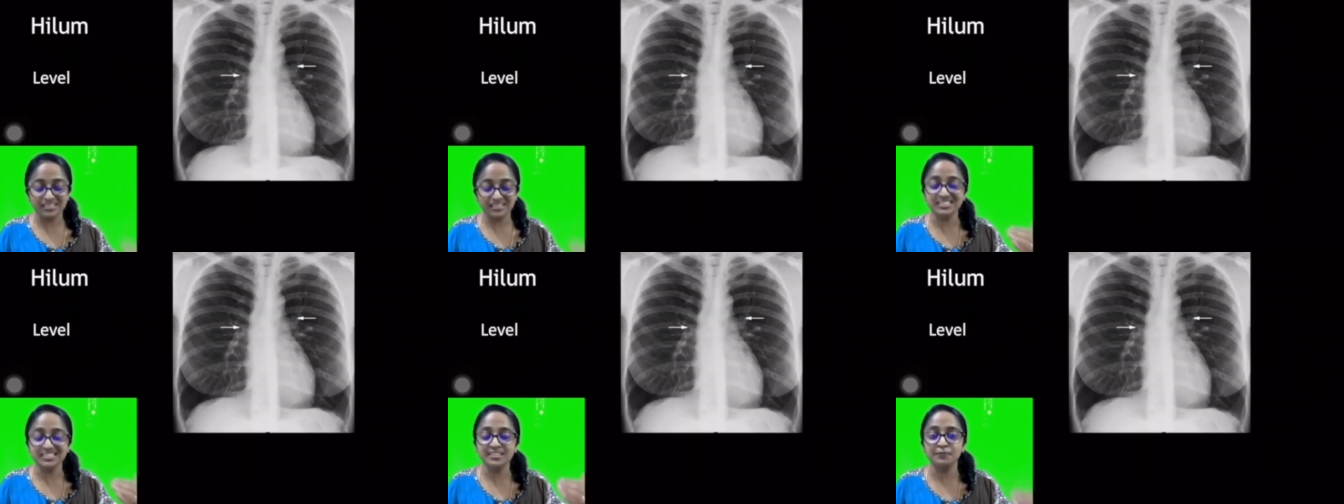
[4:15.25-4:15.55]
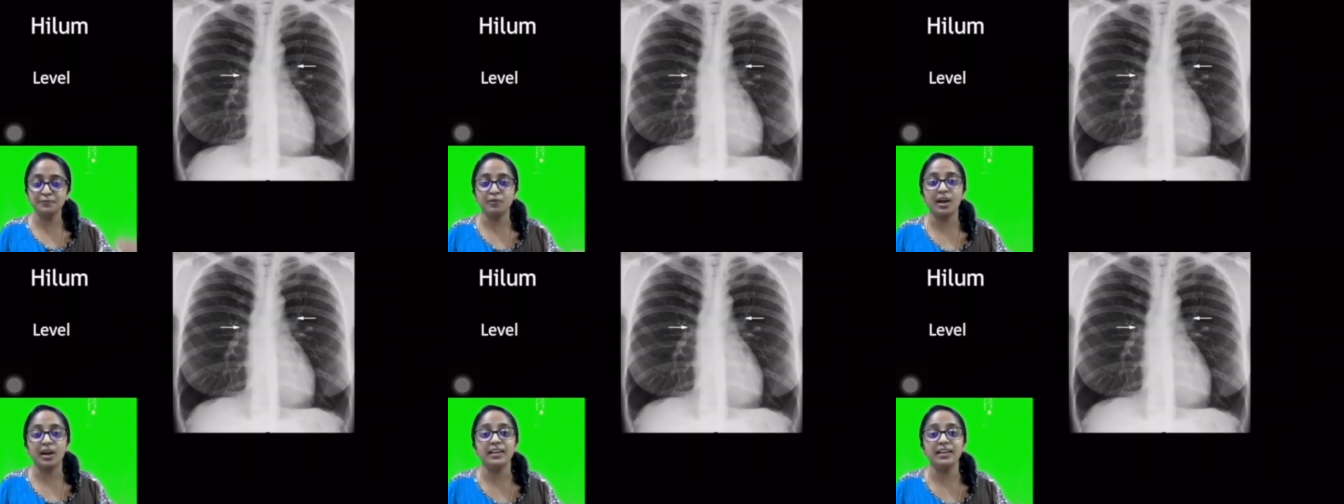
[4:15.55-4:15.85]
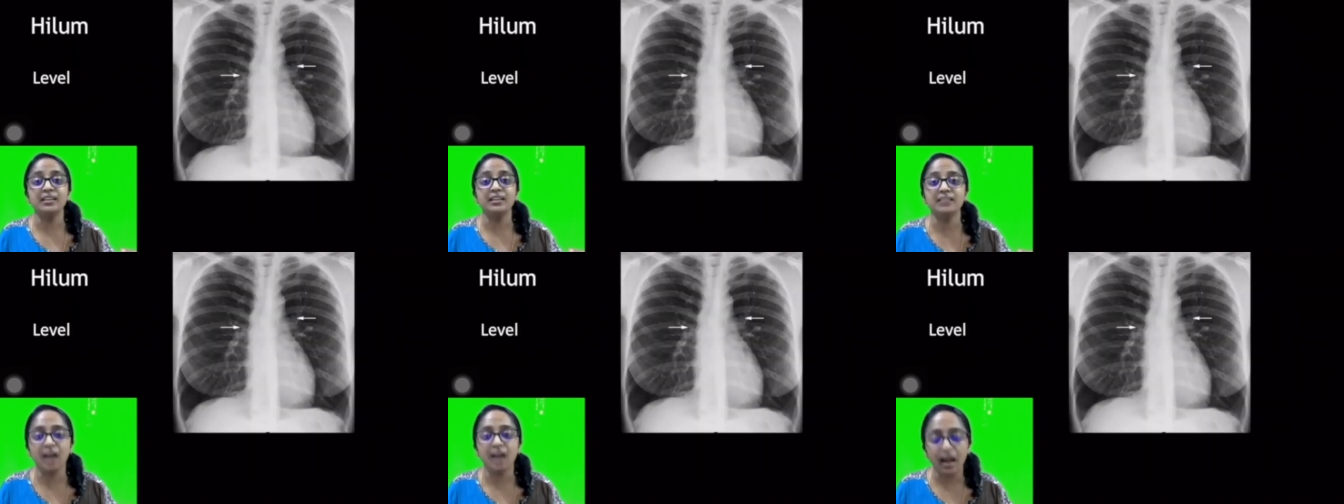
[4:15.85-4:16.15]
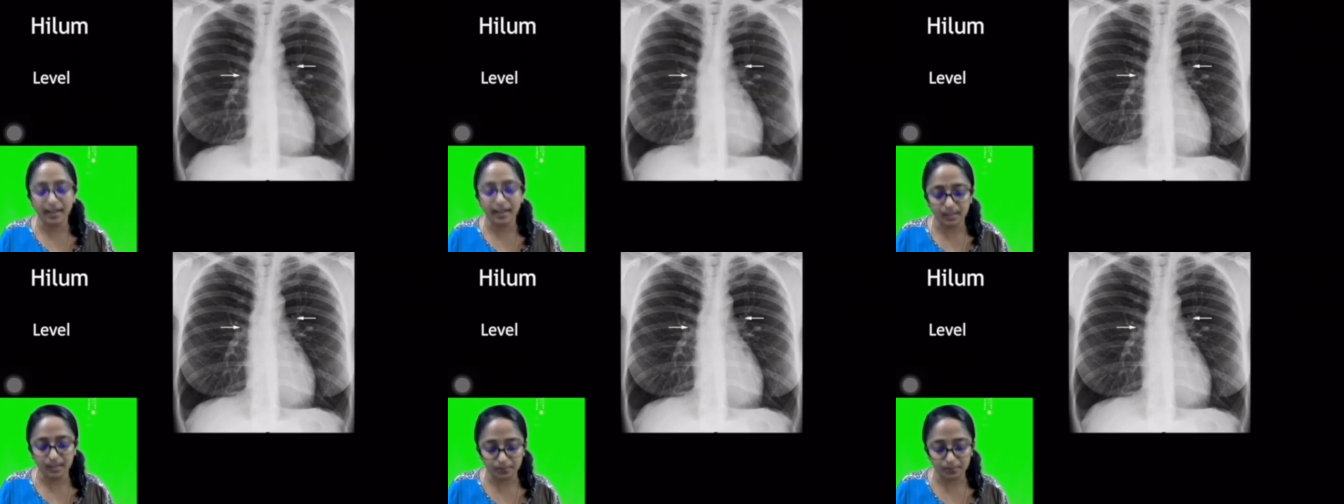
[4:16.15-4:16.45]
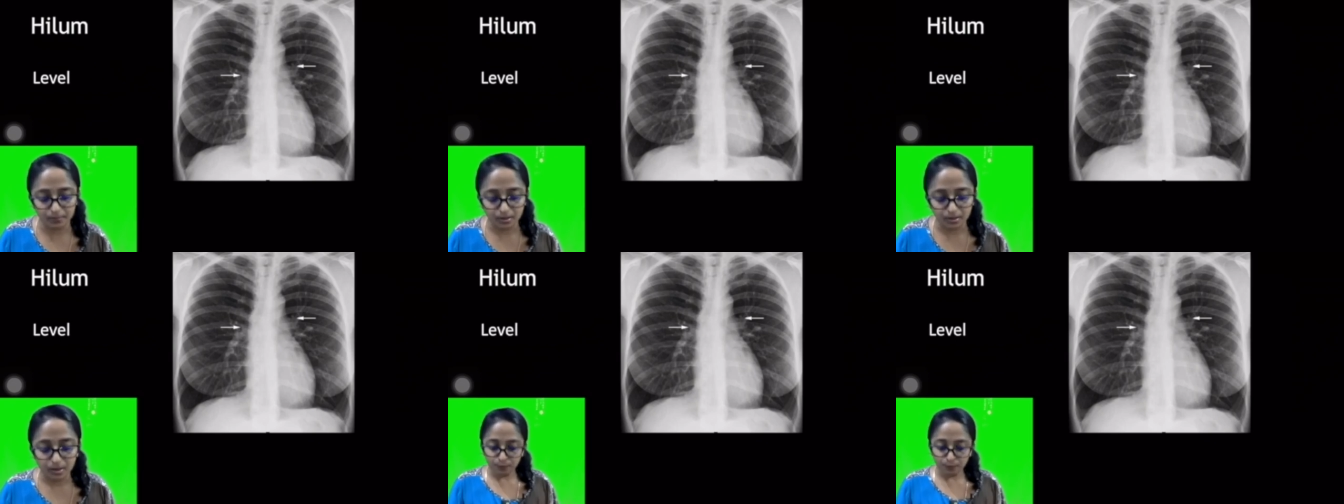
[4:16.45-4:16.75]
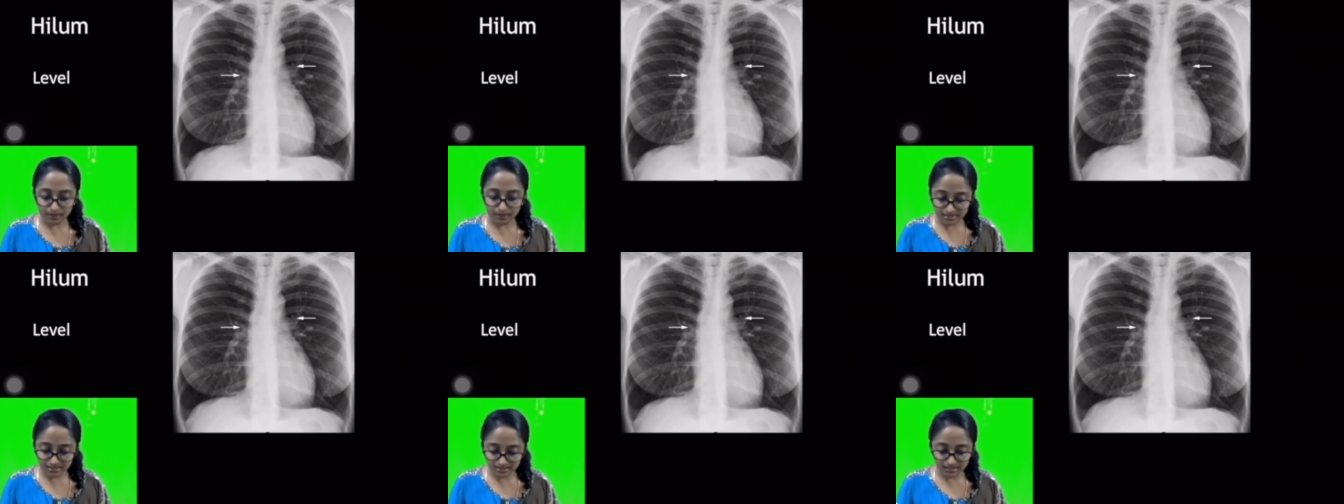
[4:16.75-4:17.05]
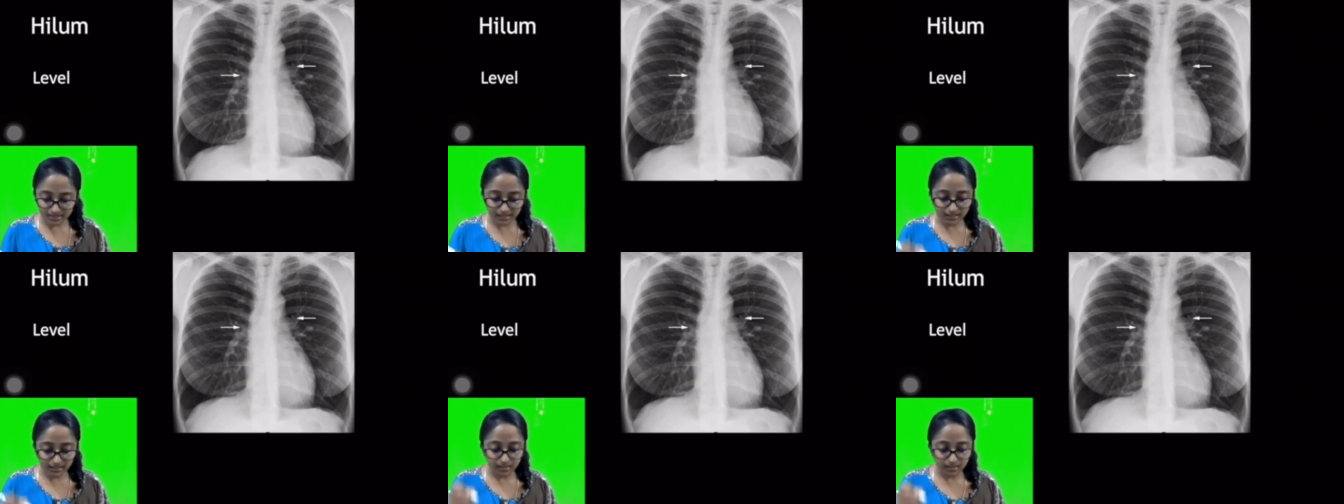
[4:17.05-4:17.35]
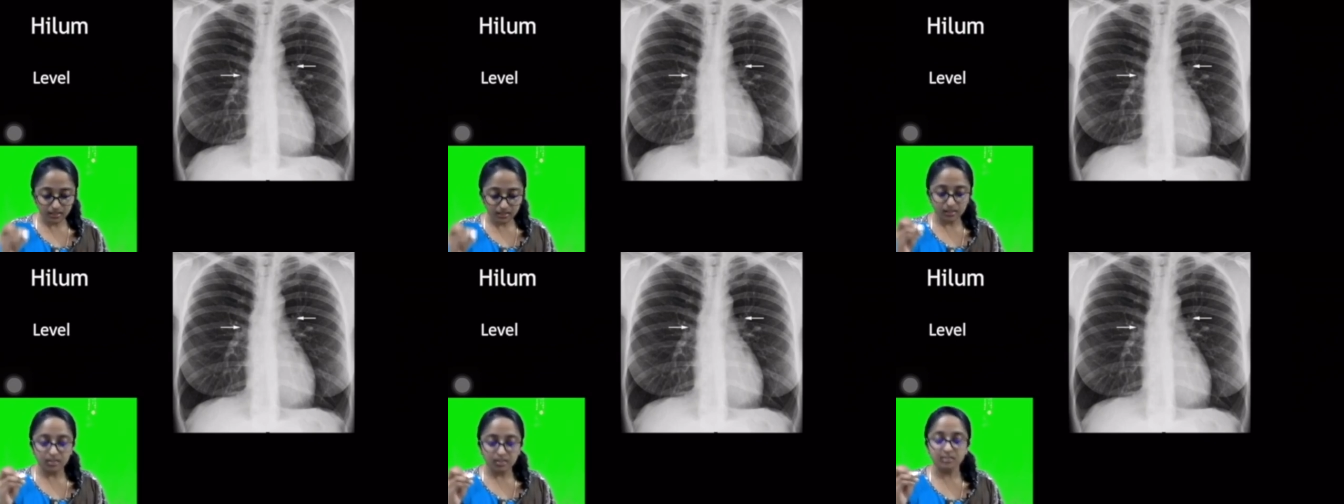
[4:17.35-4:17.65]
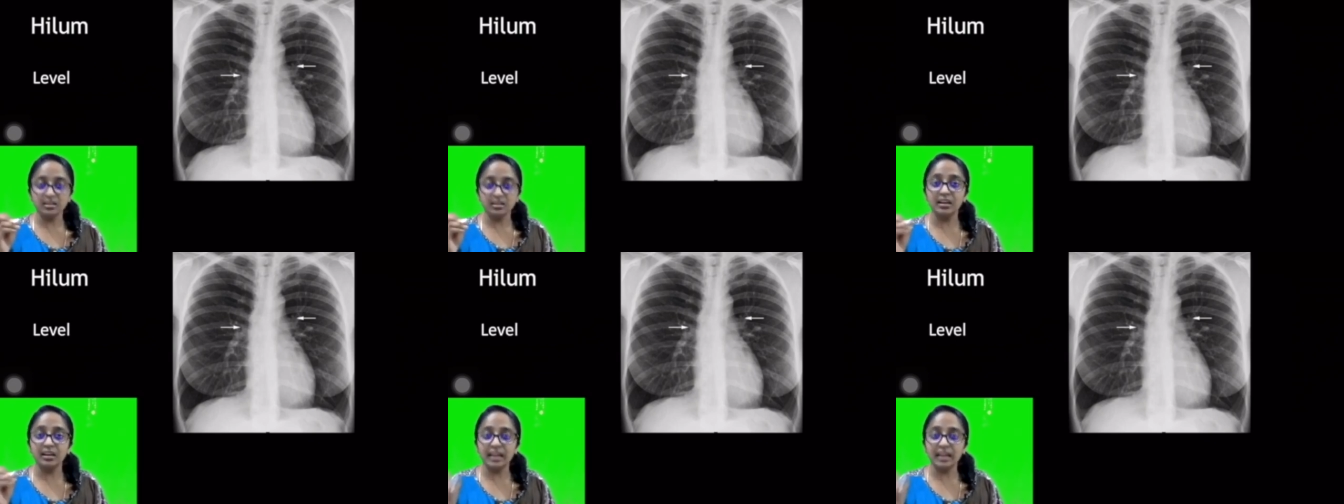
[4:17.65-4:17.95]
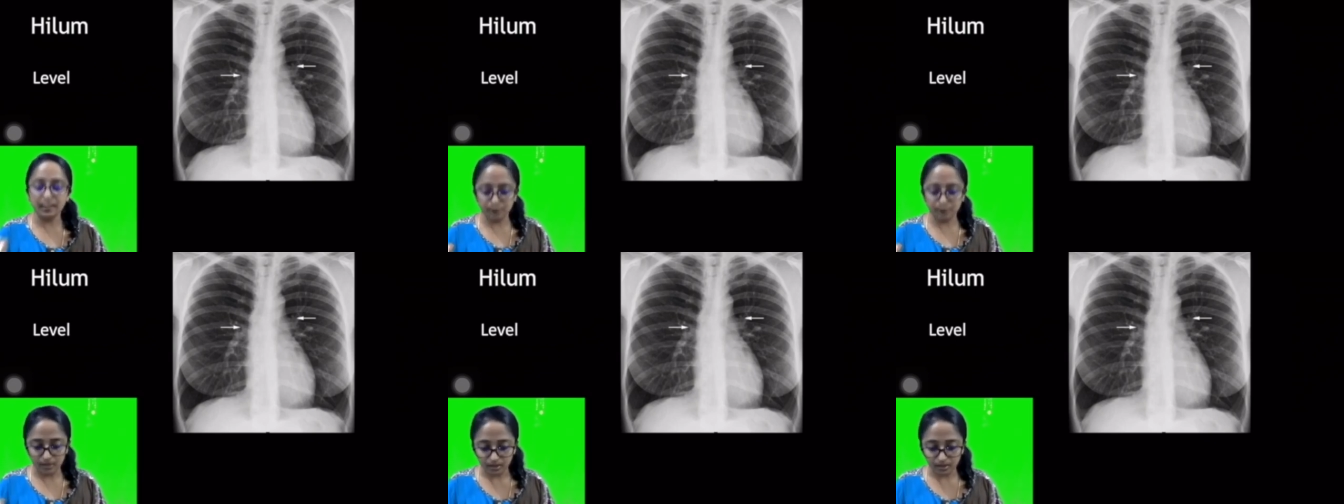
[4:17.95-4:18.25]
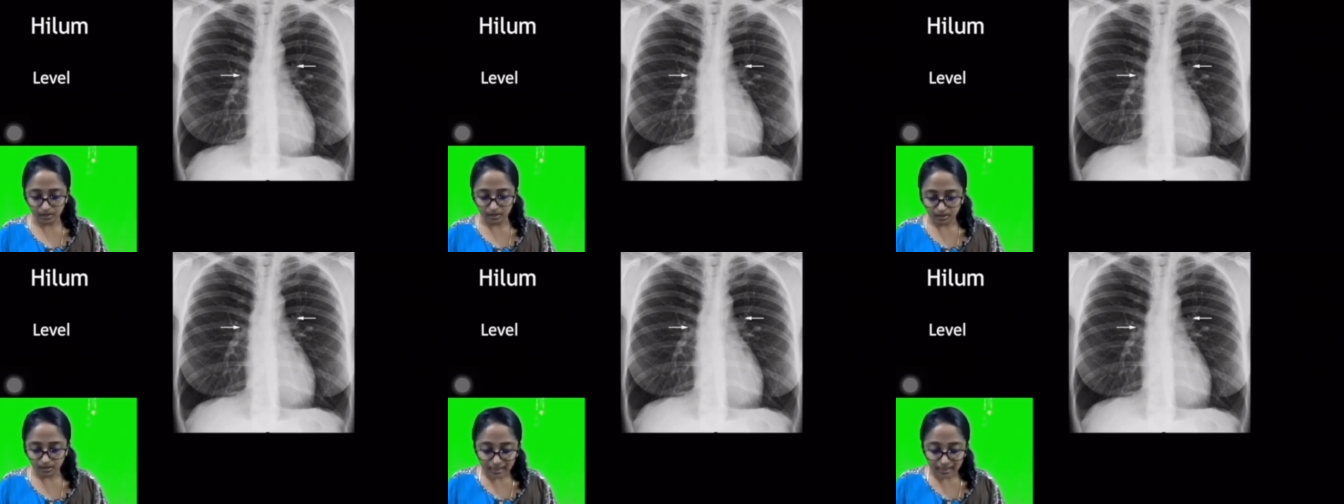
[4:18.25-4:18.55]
in defining the hilum. Firstly, the level.